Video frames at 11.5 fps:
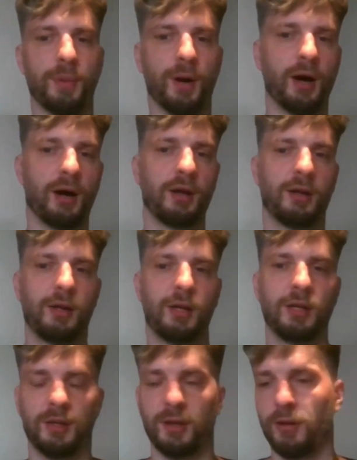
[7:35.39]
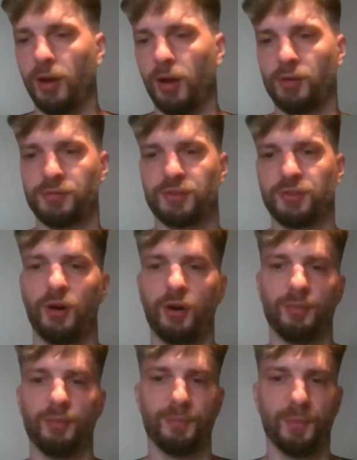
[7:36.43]
But, life's
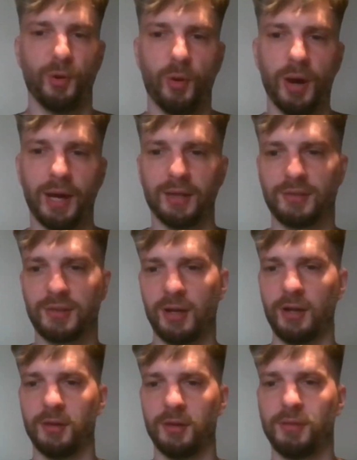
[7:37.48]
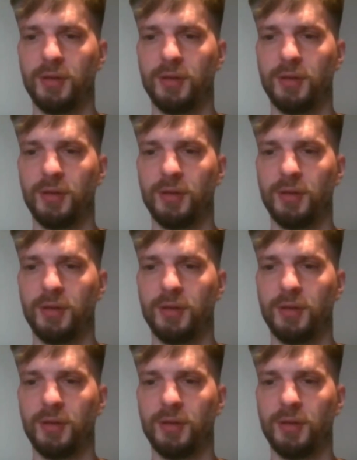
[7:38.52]
not always kind of